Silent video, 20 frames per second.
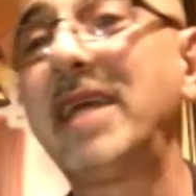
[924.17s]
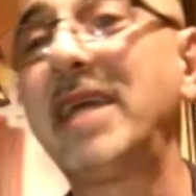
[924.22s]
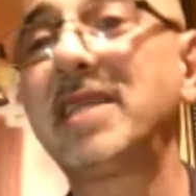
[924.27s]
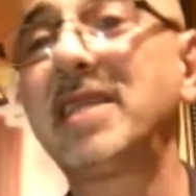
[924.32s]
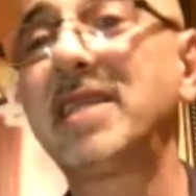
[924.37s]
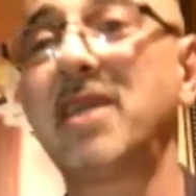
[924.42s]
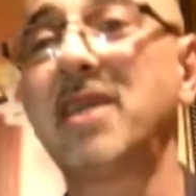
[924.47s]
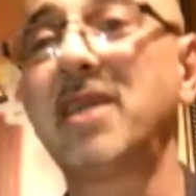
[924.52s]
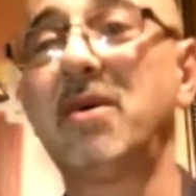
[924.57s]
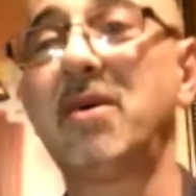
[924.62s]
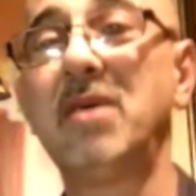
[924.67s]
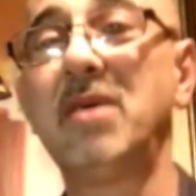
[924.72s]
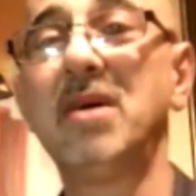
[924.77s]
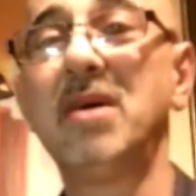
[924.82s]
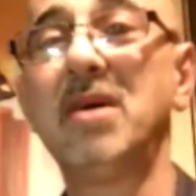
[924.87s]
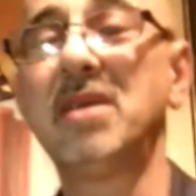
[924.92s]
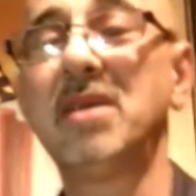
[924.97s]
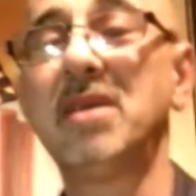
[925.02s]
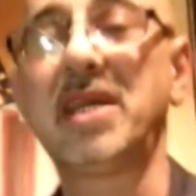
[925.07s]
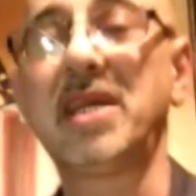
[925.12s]
So
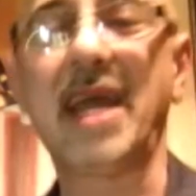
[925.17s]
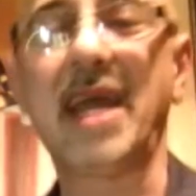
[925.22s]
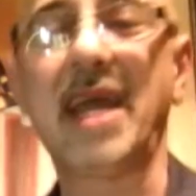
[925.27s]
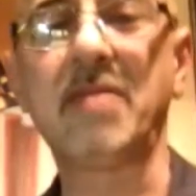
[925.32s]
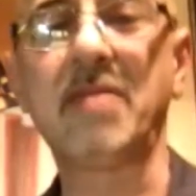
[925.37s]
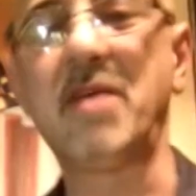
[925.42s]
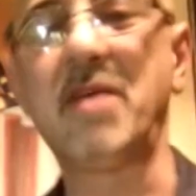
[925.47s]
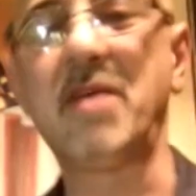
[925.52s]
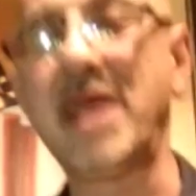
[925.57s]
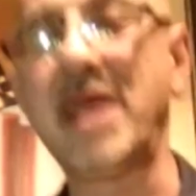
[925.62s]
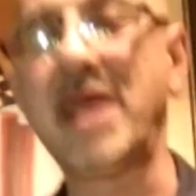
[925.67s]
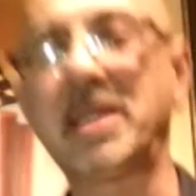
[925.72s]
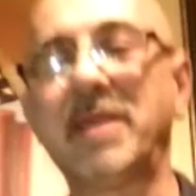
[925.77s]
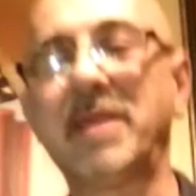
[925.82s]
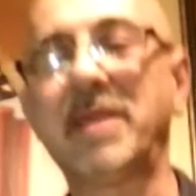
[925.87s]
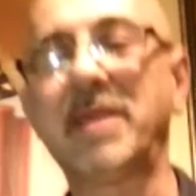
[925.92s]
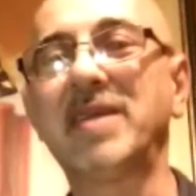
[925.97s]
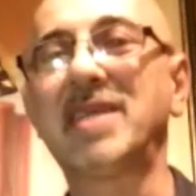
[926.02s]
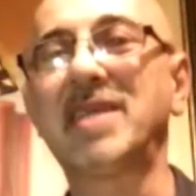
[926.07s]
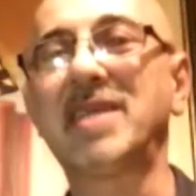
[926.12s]
yeah, no, my
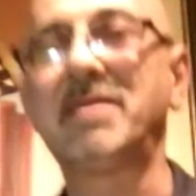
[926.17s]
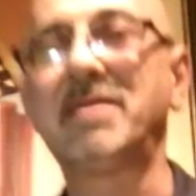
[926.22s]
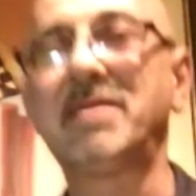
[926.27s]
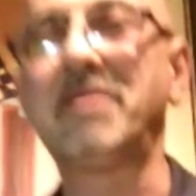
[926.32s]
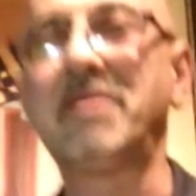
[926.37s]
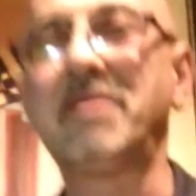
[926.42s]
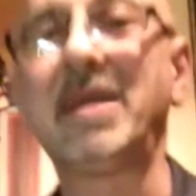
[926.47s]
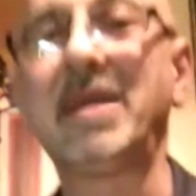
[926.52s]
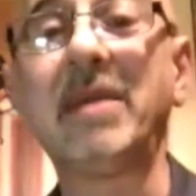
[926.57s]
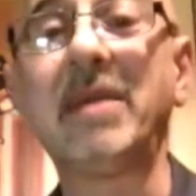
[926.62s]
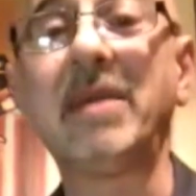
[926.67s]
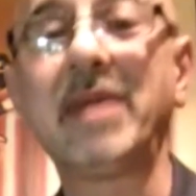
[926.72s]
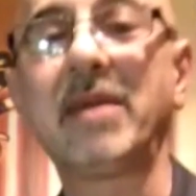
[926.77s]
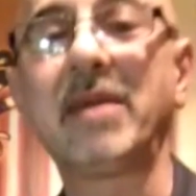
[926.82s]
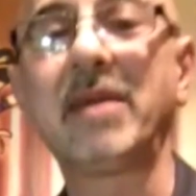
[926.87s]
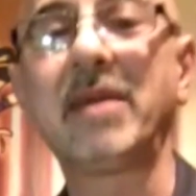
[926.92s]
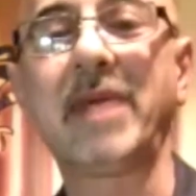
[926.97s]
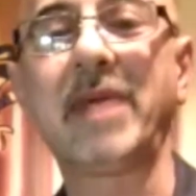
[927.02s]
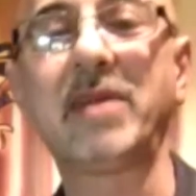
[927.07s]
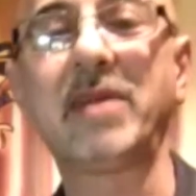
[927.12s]
experience has been really
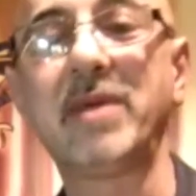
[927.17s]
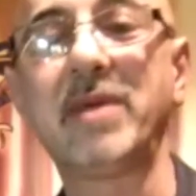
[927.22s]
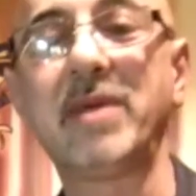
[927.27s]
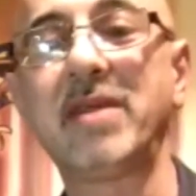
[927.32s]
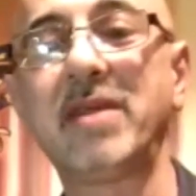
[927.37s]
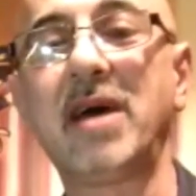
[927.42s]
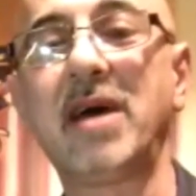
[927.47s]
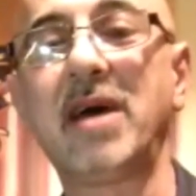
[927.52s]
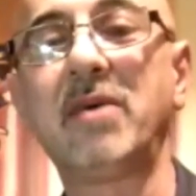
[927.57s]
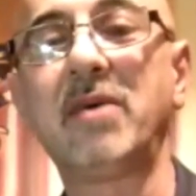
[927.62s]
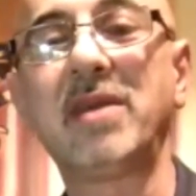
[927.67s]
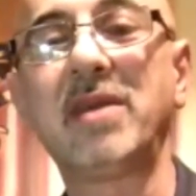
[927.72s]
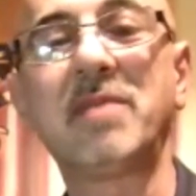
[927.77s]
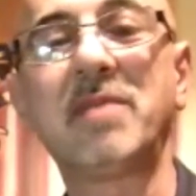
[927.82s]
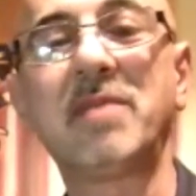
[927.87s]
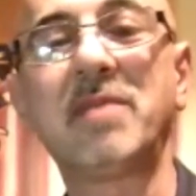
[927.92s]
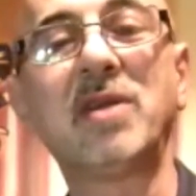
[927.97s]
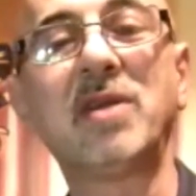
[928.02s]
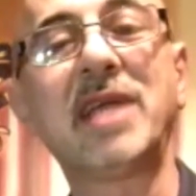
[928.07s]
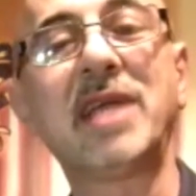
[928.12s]
great with small
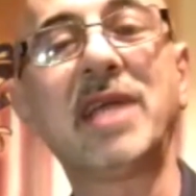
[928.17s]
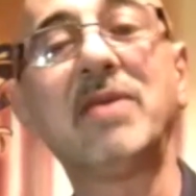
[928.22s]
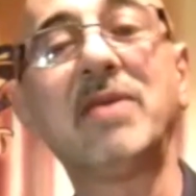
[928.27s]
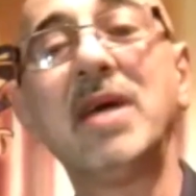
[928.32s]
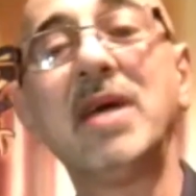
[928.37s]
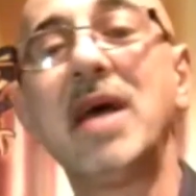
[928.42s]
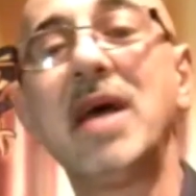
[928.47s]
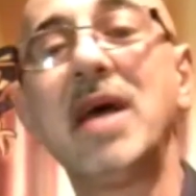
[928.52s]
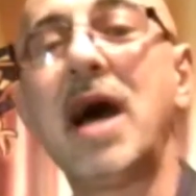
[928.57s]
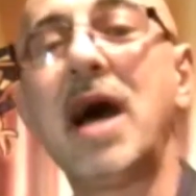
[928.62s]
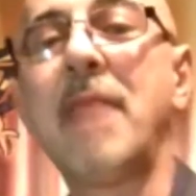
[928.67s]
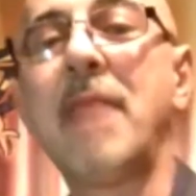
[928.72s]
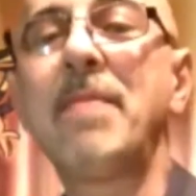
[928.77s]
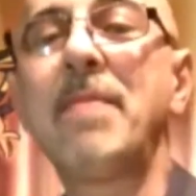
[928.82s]
town. Um,